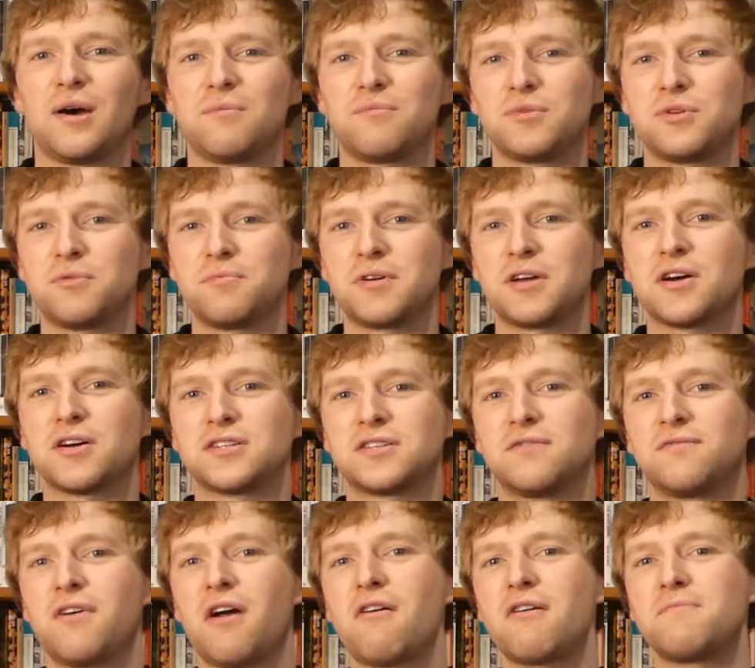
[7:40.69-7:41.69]
You'll be asked a
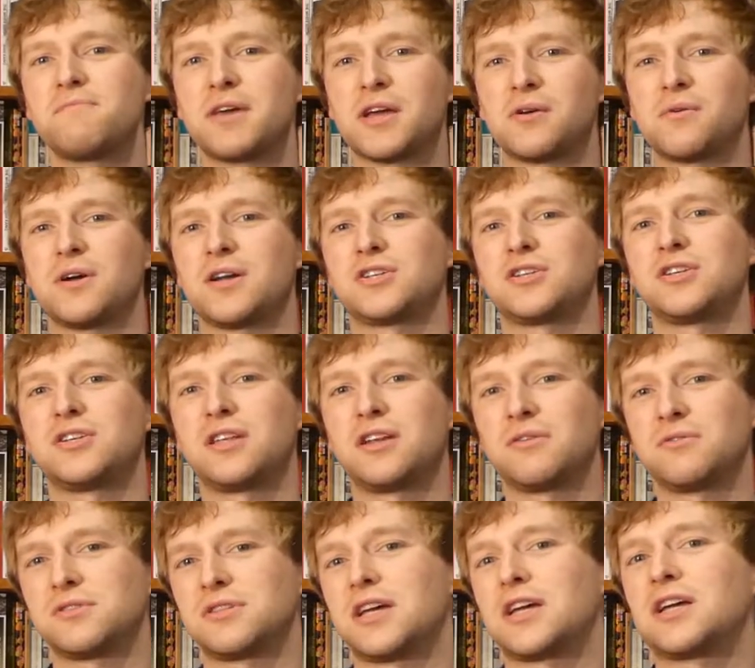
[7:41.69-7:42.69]
very big question that
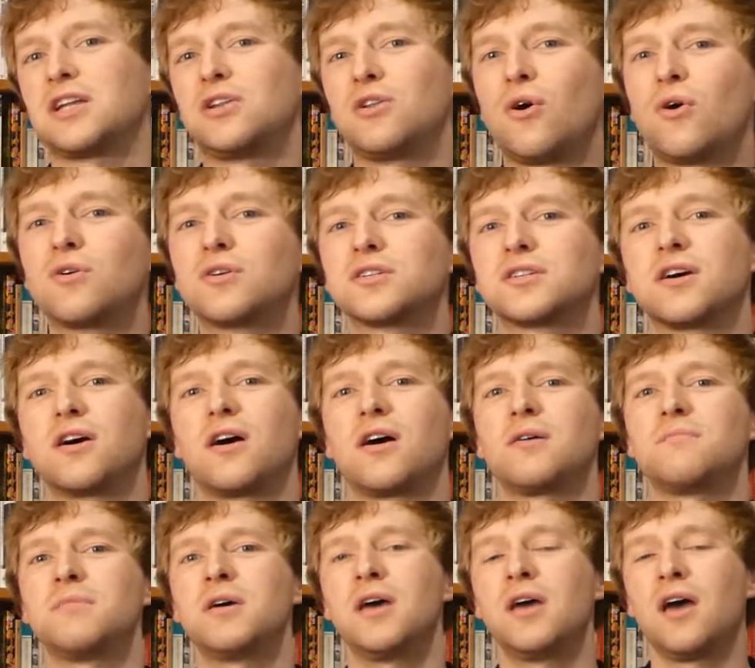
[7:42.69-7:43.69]
it will take a long
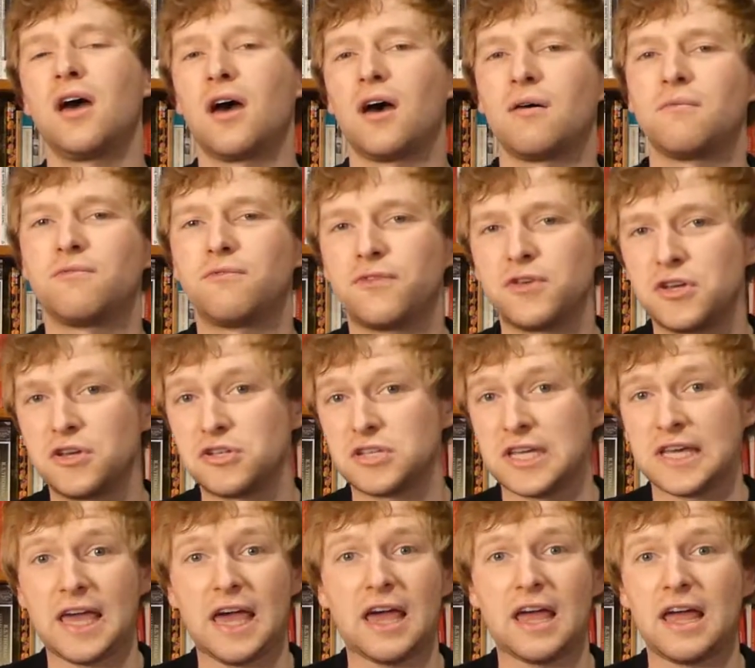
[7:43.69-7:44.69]
time for you to
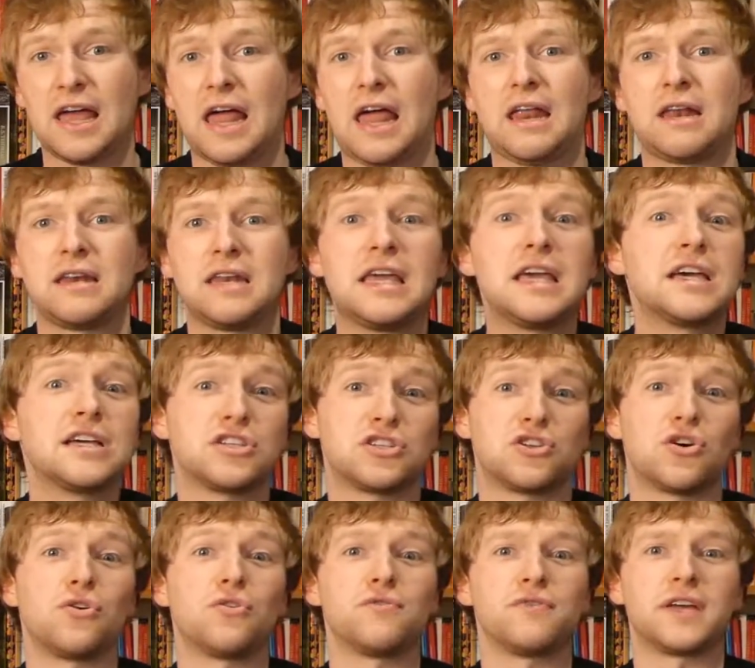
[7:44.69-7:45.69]
get near
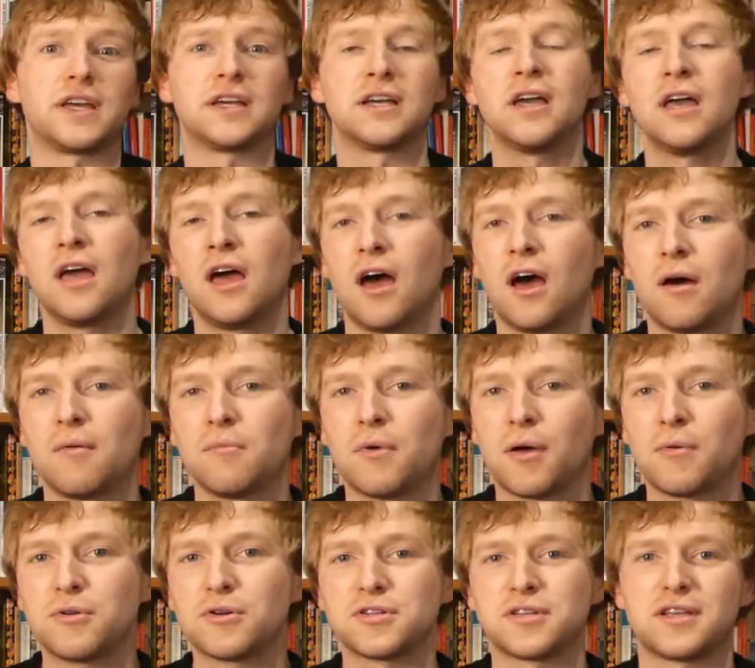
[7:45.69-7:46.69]
solving.
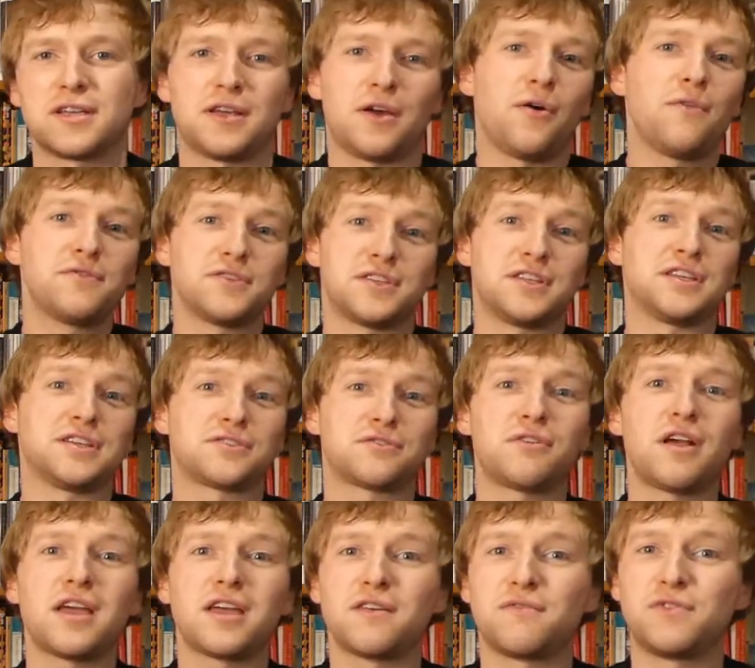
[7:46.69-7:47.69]
Obviously, it's
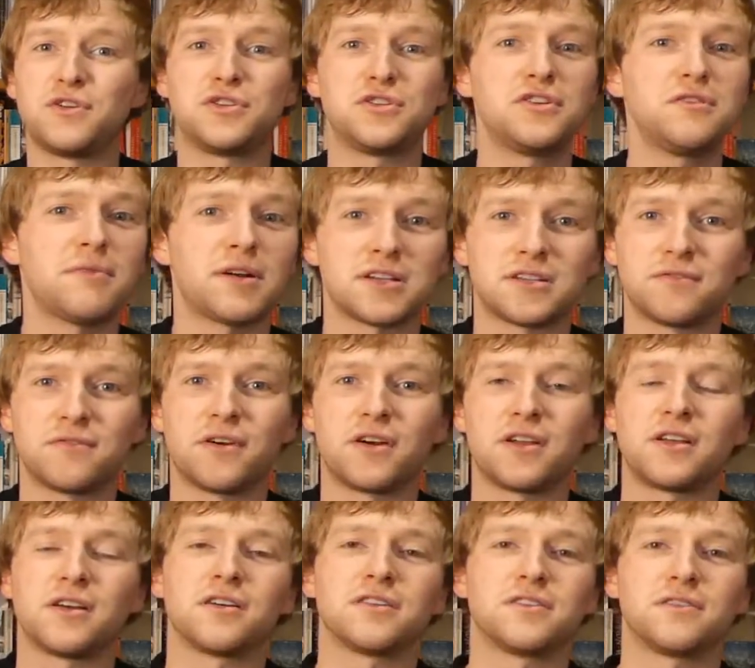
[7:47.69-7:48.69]
great if you do manage to
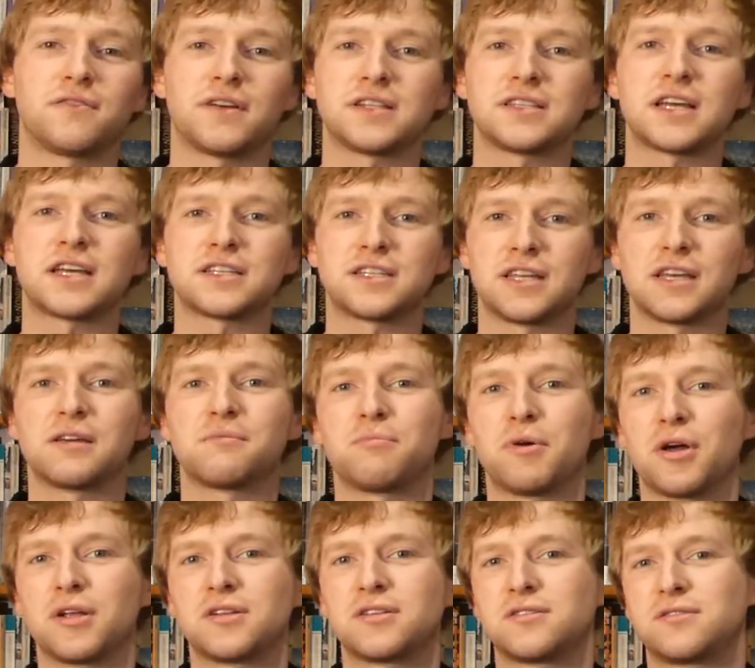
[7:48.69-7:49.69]
find the answer, fantastic.
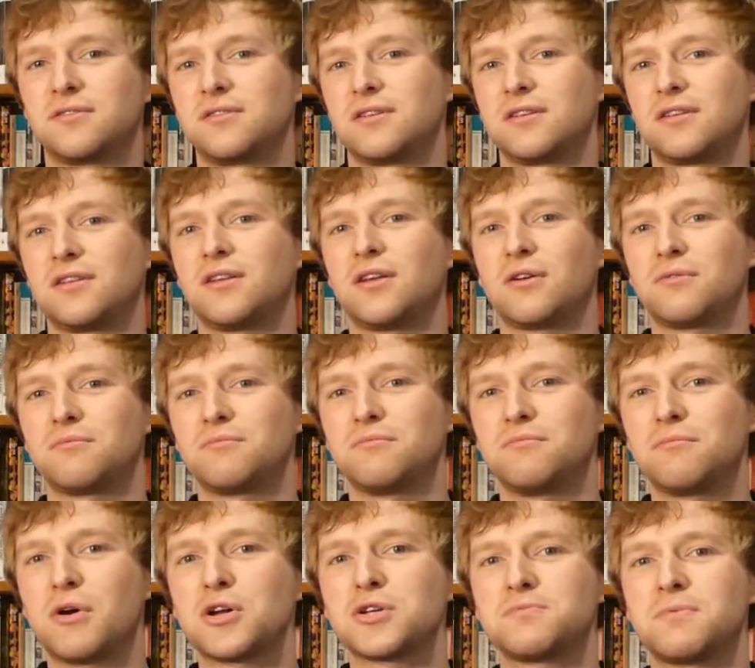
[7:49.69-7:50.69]
But, you know,
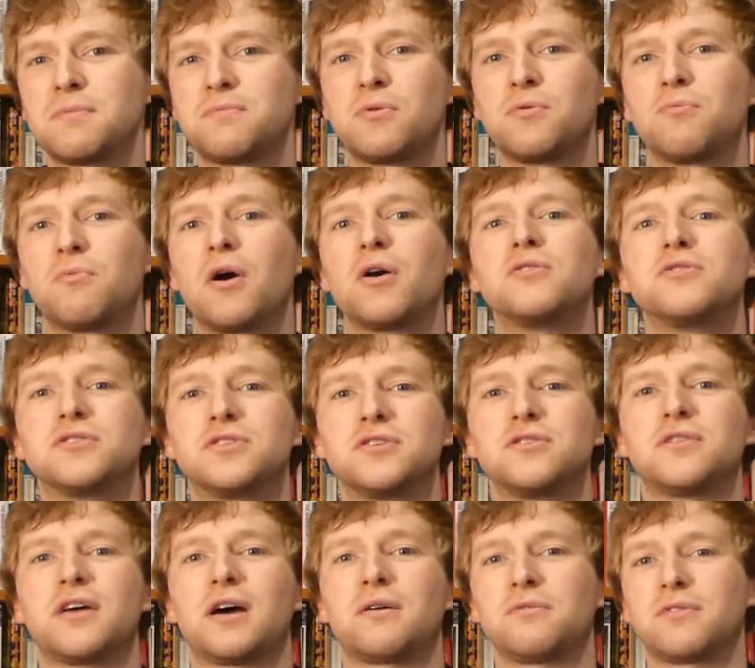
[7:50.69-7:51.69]
most people won't
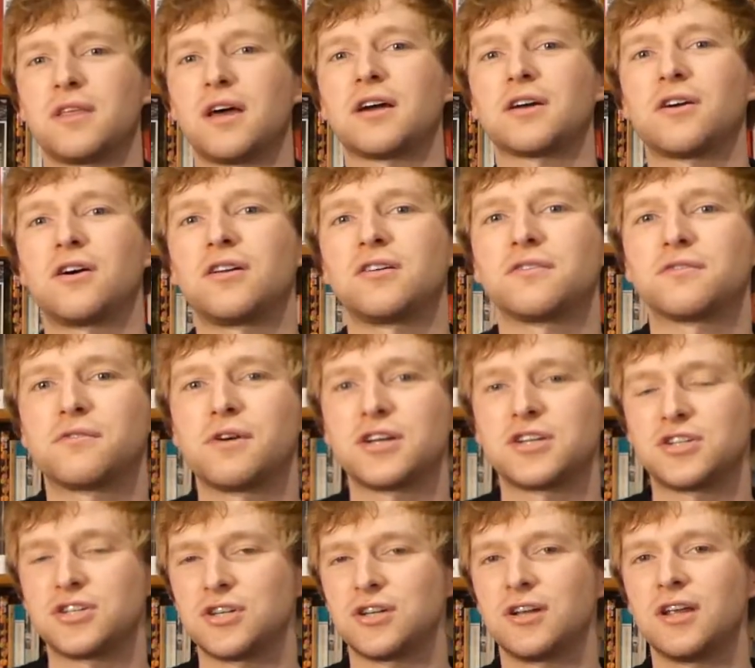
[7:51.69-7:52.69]
do that with that kind of
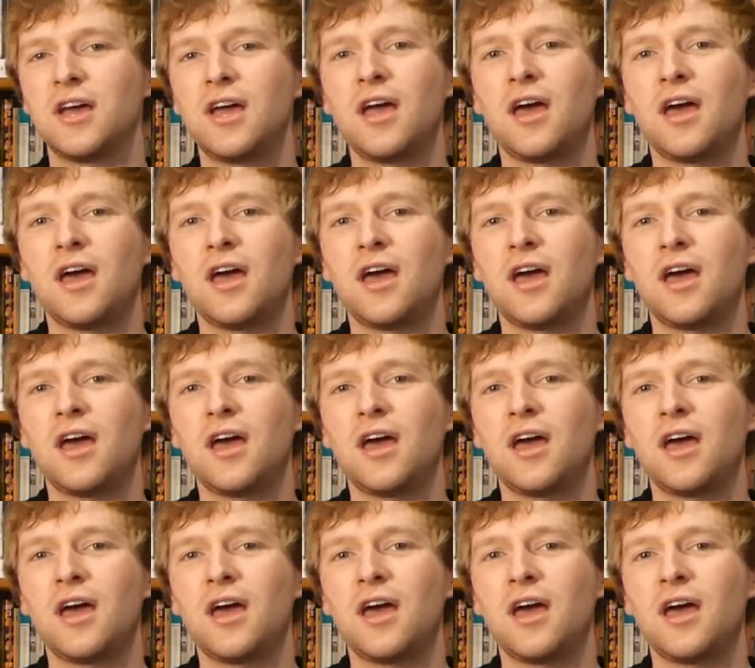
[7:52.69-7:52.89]
question.